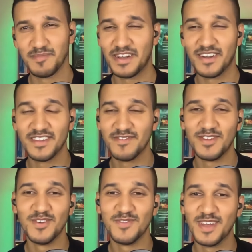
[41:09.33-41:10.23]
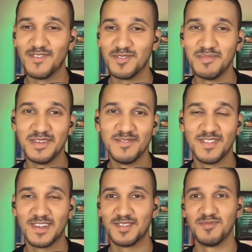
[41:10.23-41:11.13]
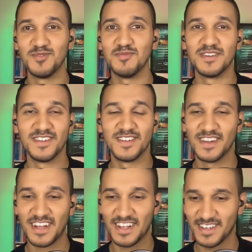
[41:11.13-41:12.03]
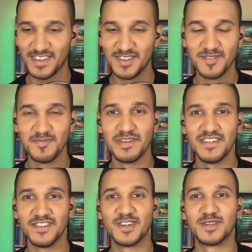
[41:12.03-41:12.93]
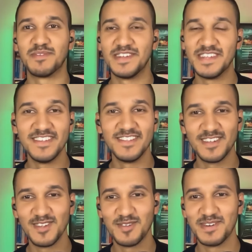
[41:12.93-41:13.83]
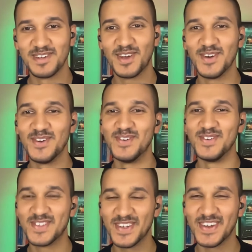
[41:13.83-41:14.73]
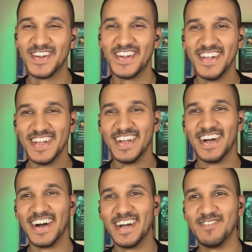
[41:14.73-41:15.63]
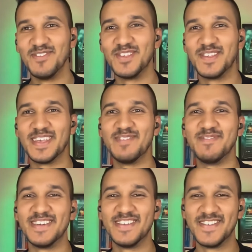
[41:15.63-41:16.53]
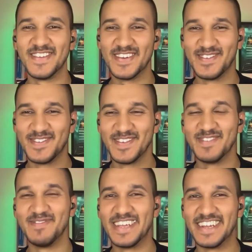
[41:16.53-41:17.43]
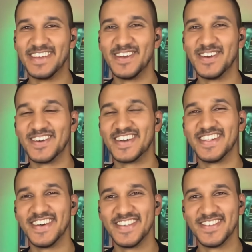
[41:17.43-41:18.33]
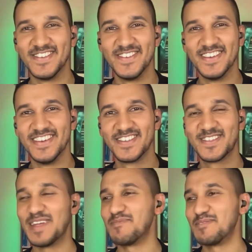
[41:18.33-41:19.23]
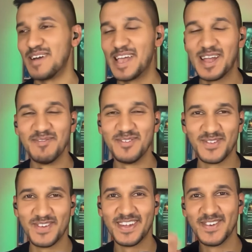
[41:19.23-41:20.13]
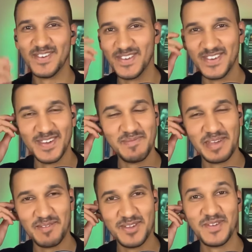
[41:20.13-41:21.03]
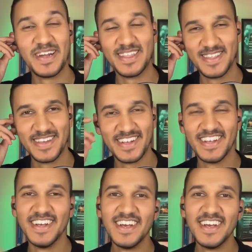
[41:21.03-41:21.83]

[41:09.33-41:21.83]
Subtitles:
don't even know if you have to be flexible, but like I can barely touch my knees, let alone my toes. So I have this image of being in a yoga class and snapping my hamstring or not being able to do anything.